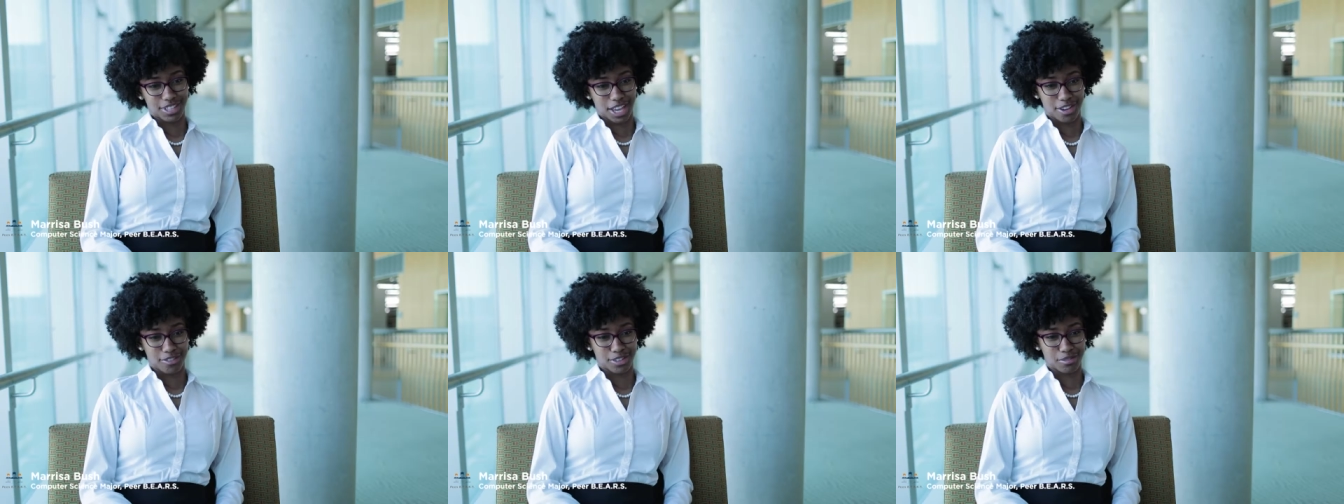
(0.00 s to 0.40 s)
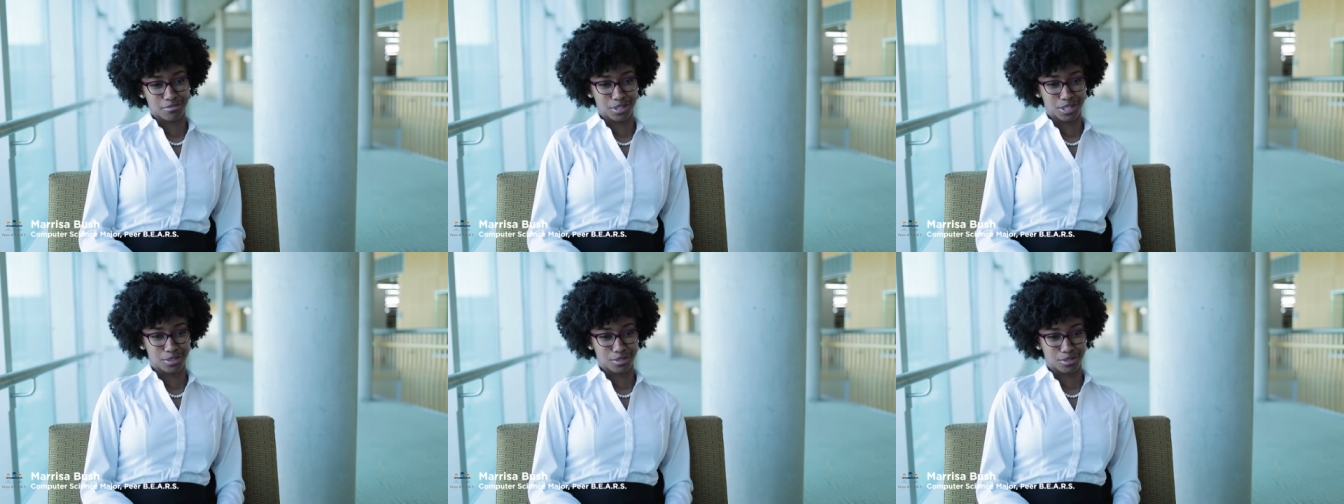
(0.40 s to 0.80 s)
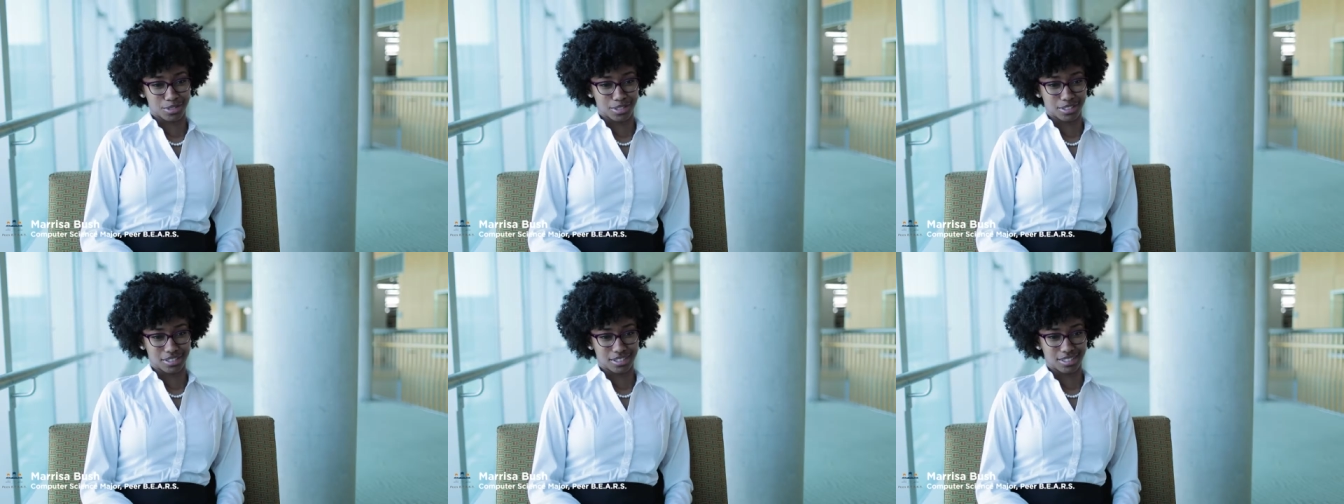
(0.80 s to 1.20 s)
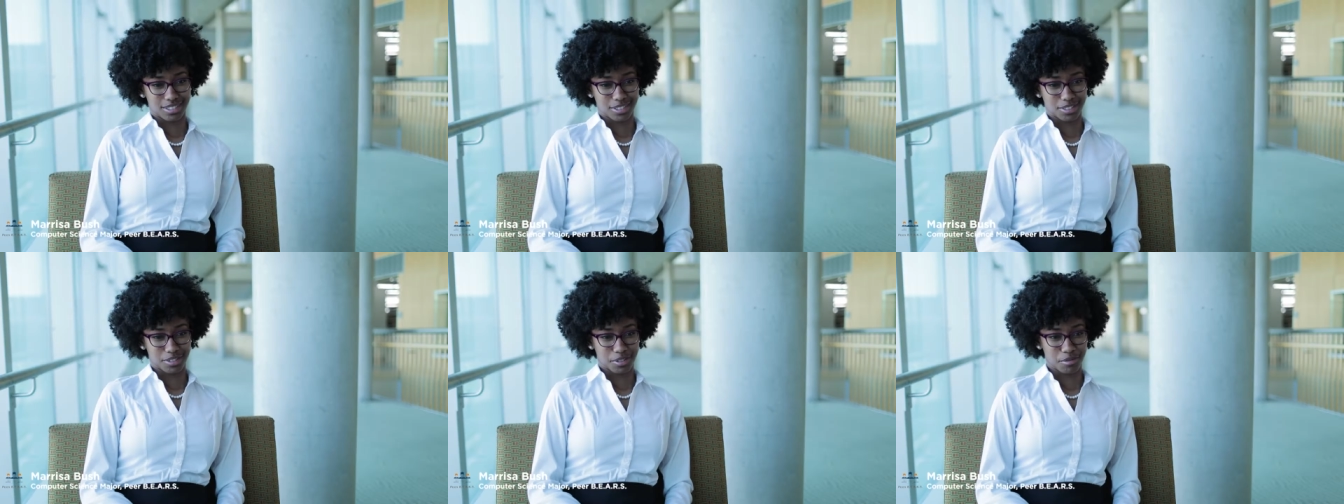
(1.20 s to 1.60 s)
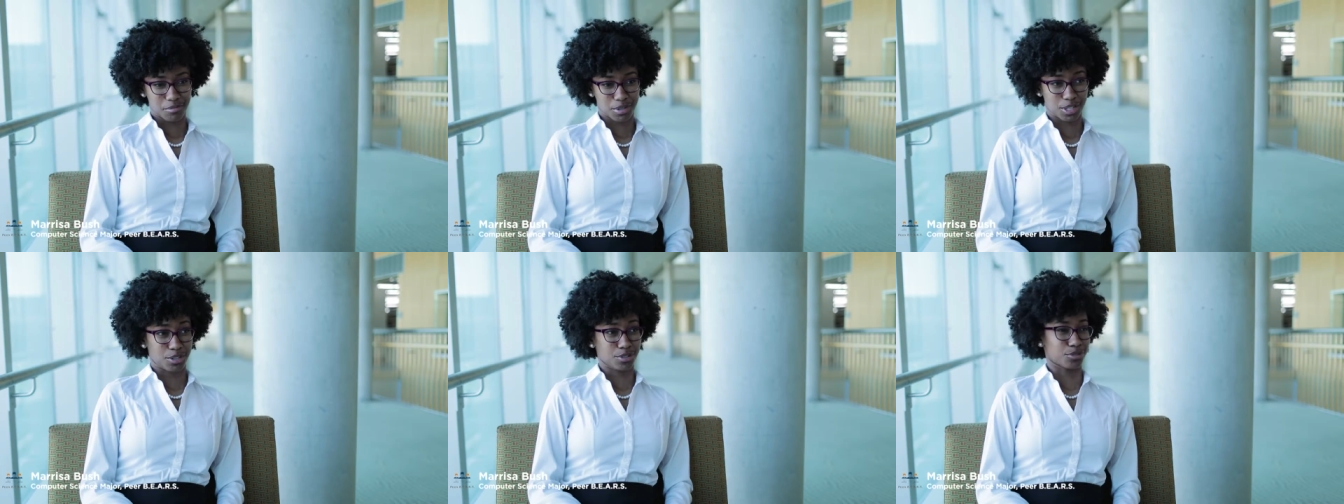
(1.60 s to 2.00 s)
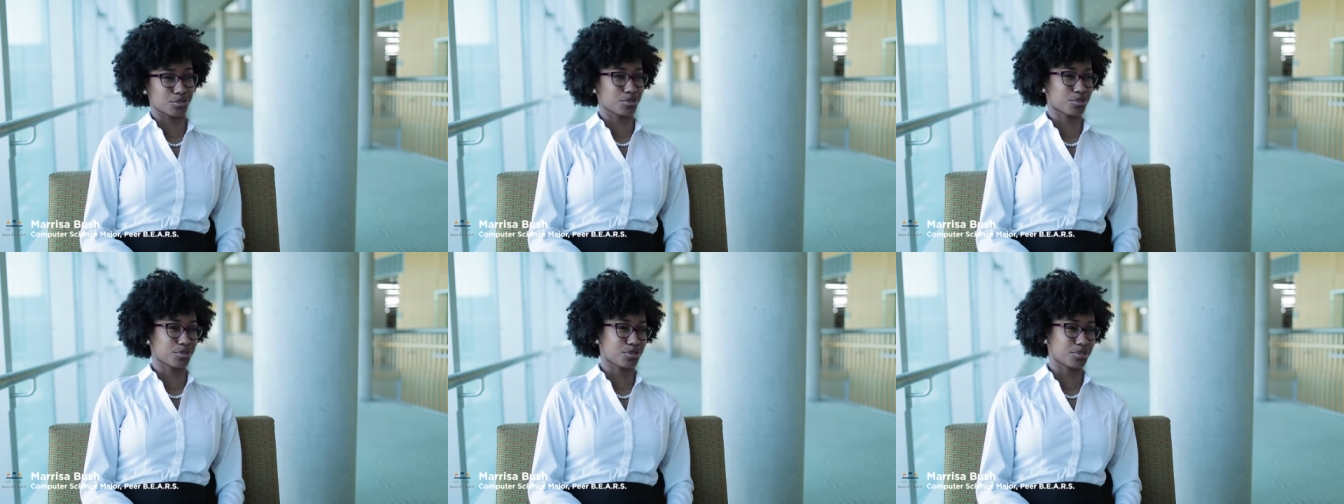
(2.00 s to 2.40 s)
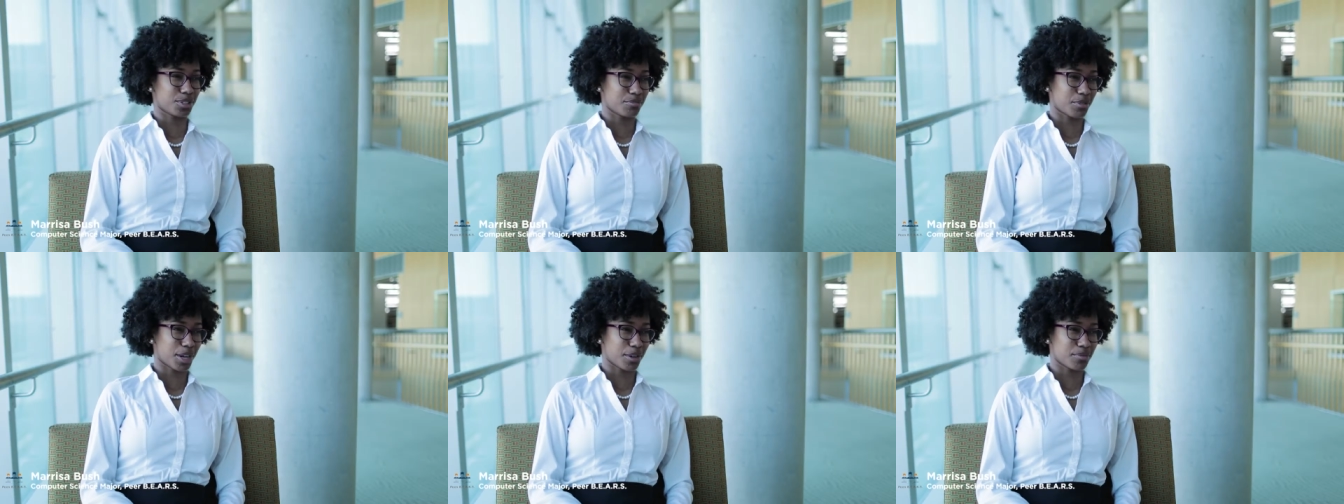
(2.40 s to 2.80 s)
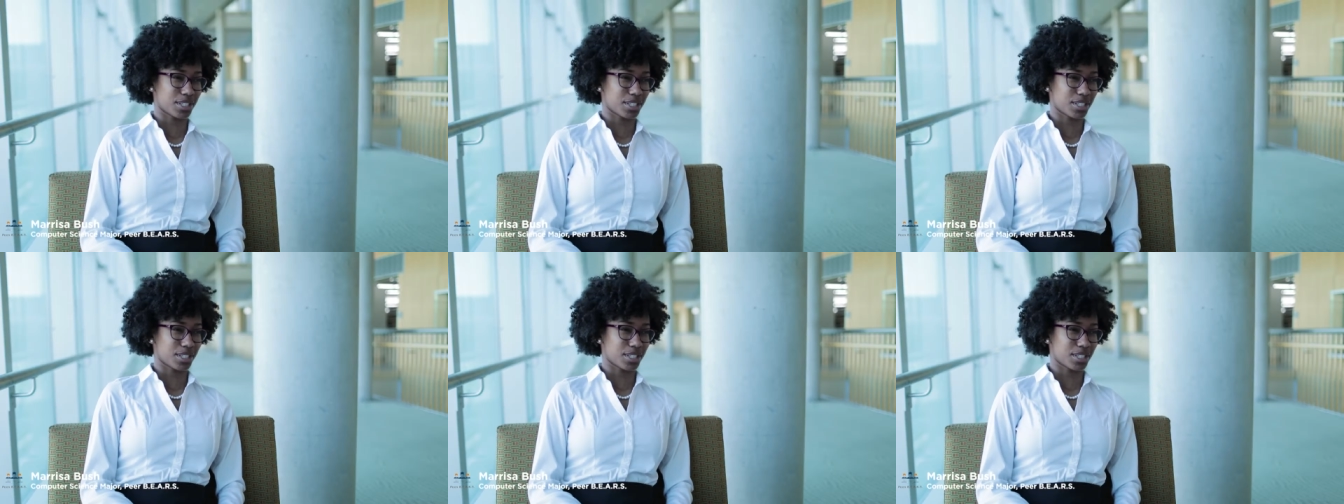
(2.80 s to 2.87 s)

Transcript: Having a mentor is pretty crucial in my